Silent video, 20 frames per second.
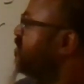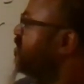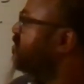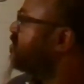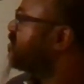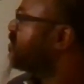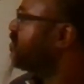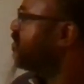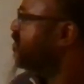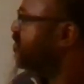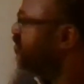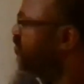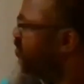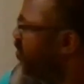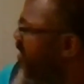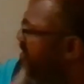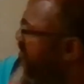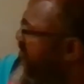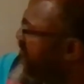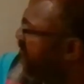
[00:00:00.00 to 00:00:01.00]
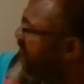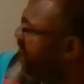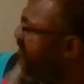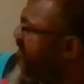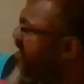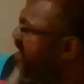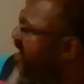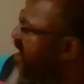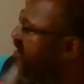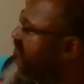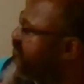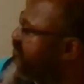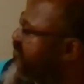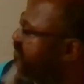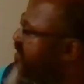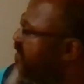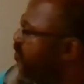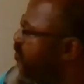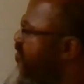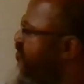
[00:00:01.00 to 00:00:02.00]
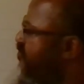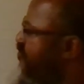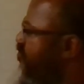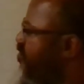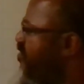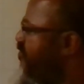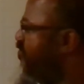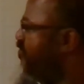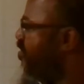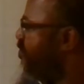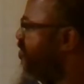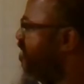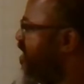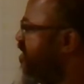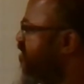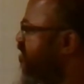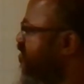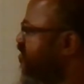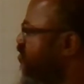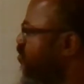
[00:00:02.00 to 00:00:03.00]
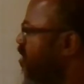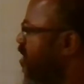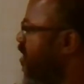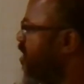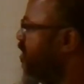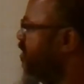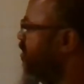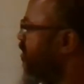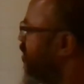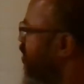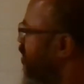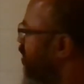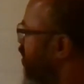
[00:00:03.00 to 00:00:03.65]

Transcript: So you have 5, you take away 4 from that is 1,